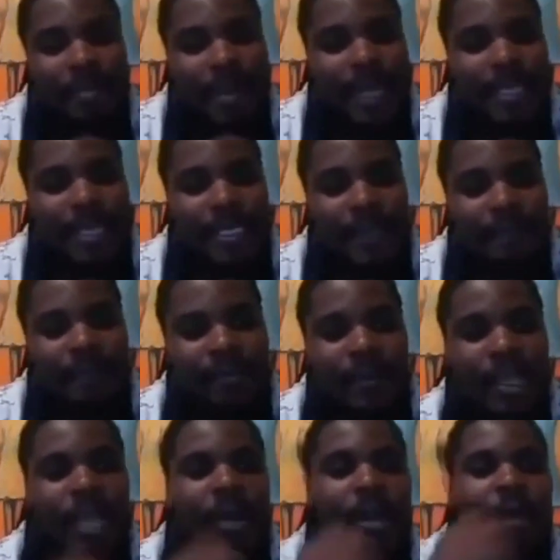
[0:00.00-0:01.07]
made
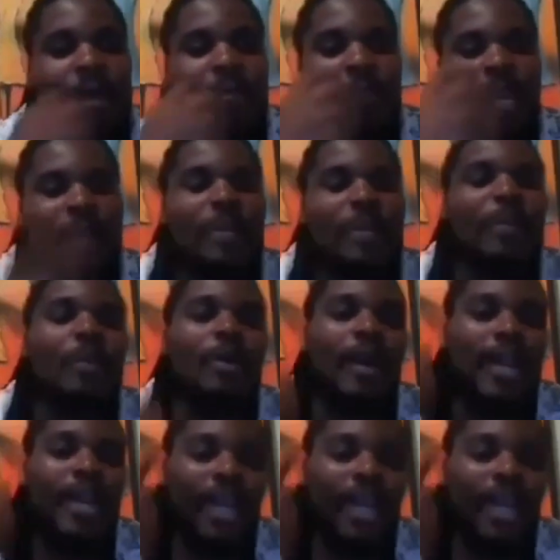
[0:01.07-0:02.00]
black people